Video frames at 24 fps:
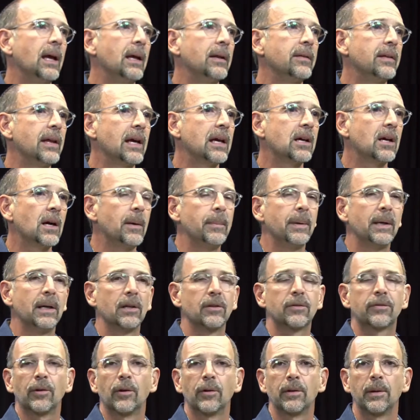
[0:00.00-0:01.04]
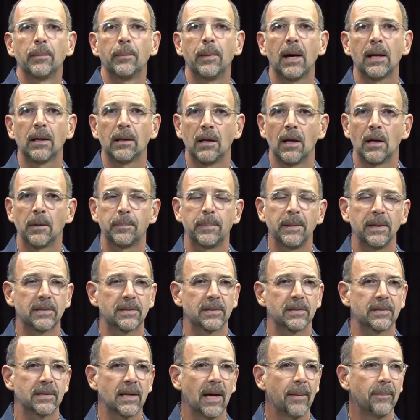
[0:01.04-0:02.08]
and they come in and throw their monologue
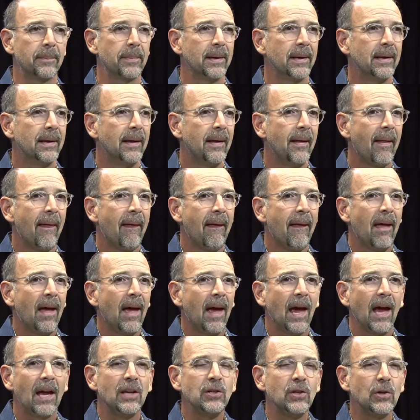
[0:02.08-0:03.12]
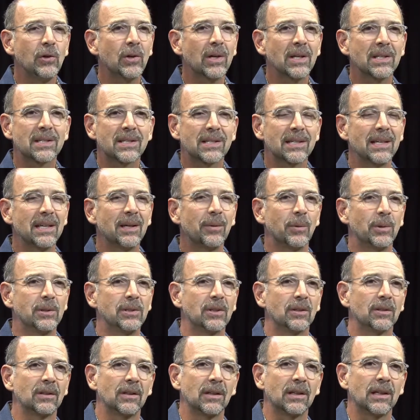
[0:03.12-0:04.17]
pieces out. And you can see
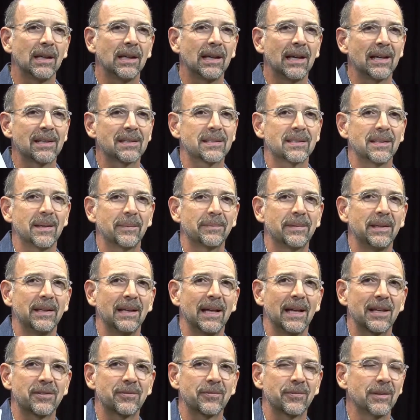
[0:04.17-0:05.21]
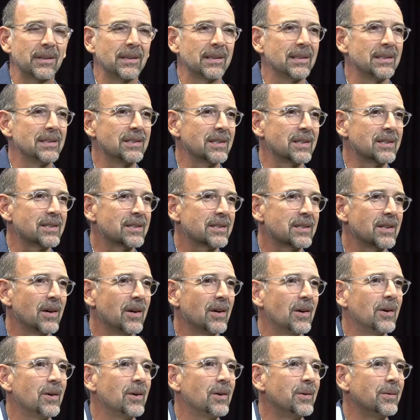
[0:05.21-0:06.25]
when you're looking at something that's really just
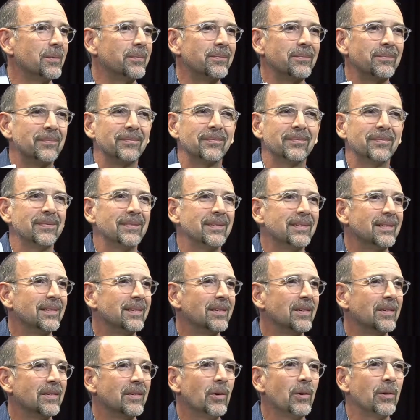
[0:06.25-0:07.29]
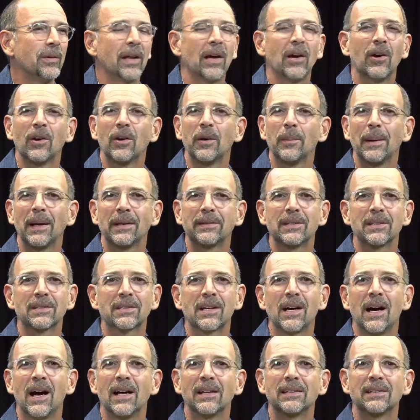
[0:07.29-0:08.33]
so, ooh, they heard about
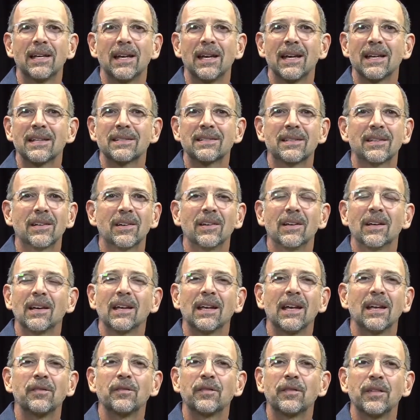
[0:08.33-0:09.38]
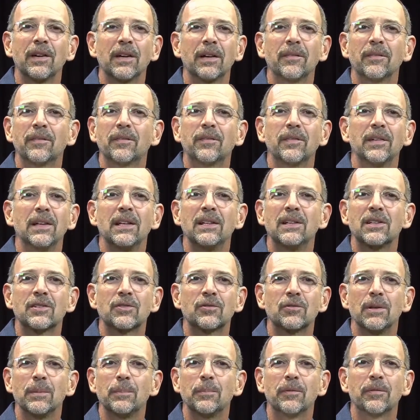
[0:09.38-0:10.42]
this contest, they're going to get in front of
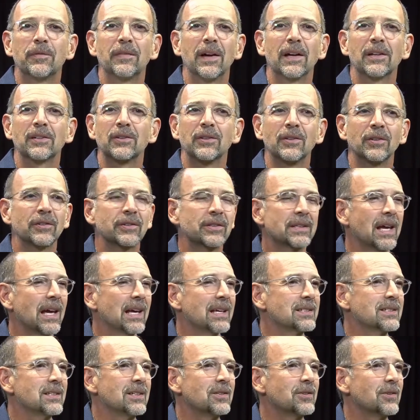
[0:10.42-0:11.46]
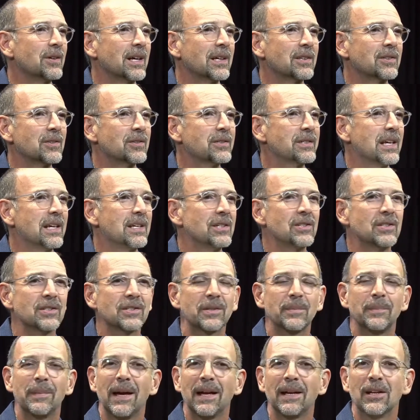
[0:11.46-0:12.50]
industry professionals, casting directors,
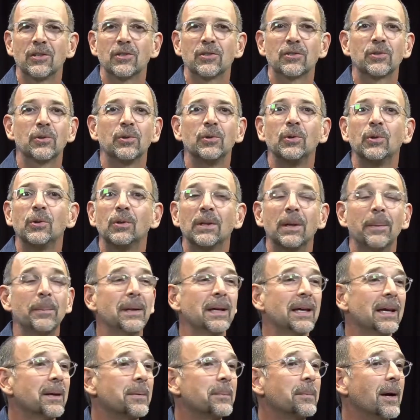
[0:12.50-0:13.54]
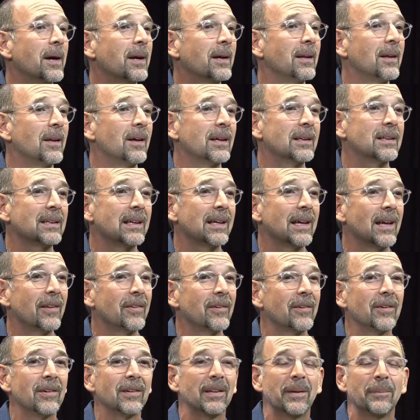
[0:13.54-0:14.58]
agents, and managers. Ooh, let me get a monologue
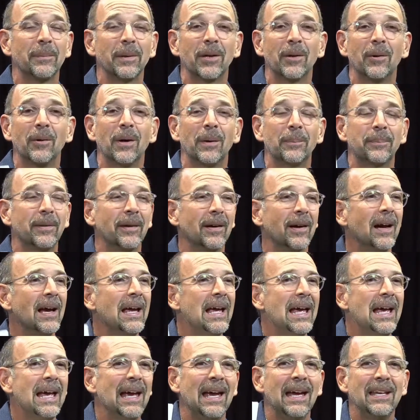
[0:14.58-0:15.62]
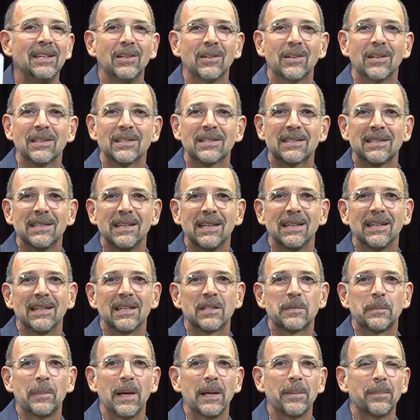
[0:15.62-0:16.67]
together and let me go up there. And you can see
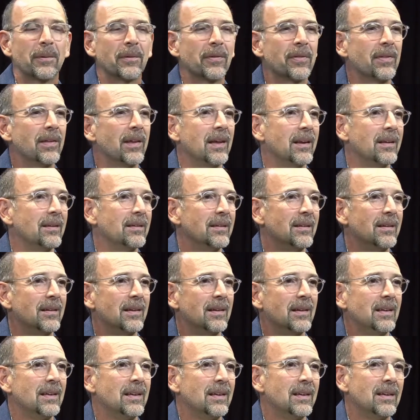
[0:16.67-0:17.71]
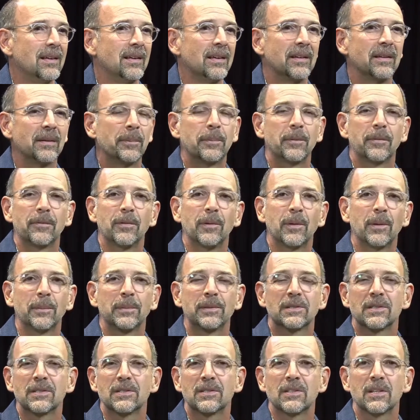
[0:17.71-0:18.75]
it, and it's paper thin the
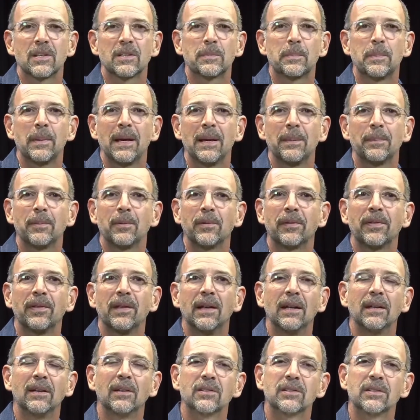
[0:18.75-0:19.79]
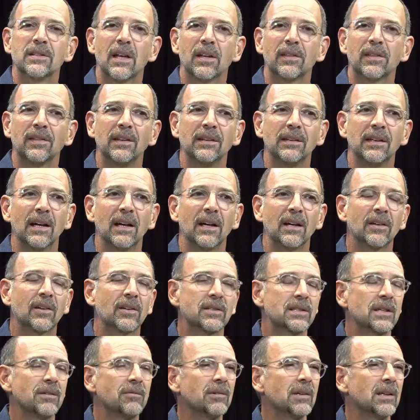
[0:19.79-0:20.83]
performance is just paper thin. There's nothing there
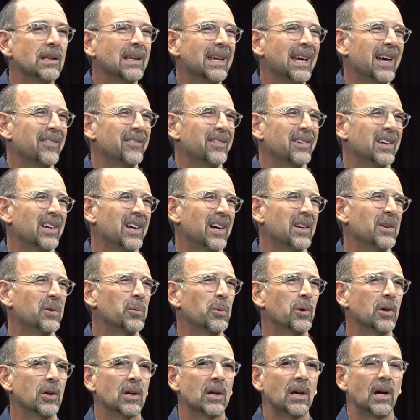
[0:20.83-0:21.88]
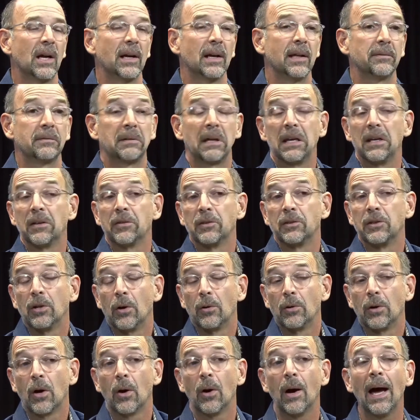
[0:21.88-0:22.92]
because they really haven't gone to work on it. They either
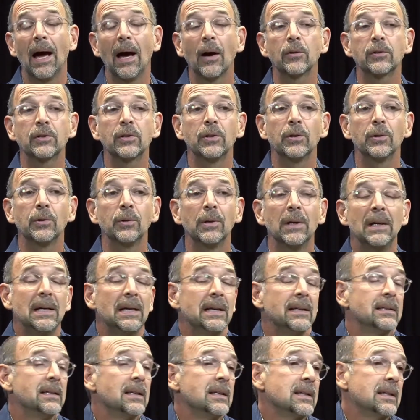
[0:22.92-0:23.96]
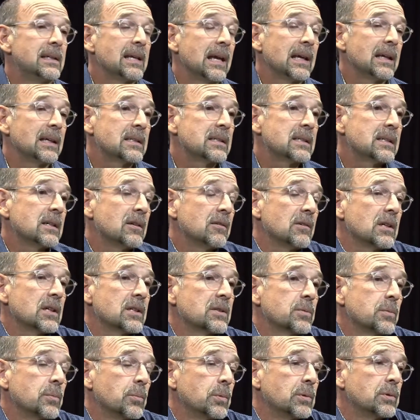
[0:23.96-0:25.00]
don't know how to, didn't take it
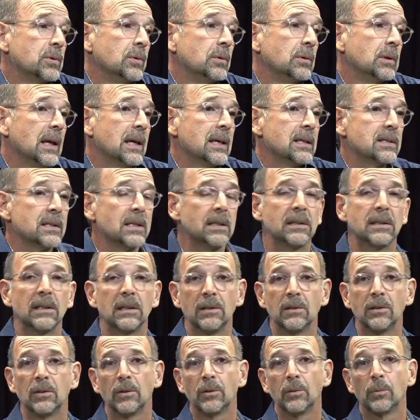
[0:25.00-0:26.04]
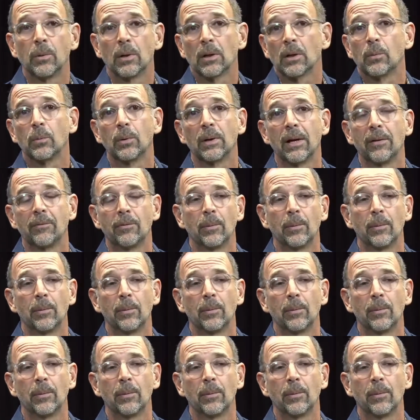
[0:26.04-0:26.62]
serious, were too lazy, didn't do the work,